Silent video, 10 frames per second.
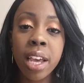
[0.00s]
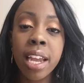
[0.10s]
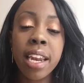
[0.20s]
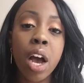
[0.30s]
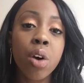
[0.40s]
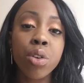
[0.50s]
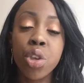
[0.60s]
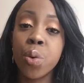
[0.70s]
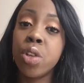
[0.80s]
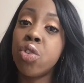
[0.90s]
Now
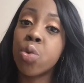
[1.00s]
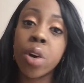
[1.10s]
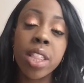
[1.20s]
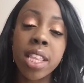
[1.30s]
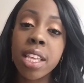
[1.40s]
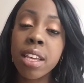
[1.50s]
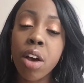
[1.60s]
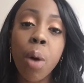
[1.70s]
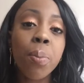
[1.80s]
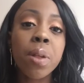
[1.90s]
you enjoy the
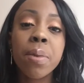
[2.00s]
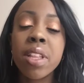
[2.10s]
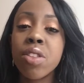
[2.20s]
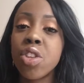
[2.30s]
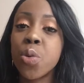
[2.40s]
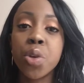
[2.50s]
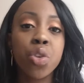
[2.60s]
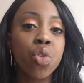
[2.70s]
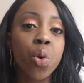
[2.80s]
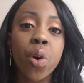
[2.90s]
compliments, you
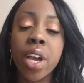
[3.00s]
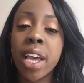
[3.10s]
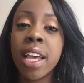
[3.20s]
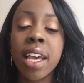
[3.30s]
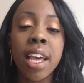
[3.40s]
enjoy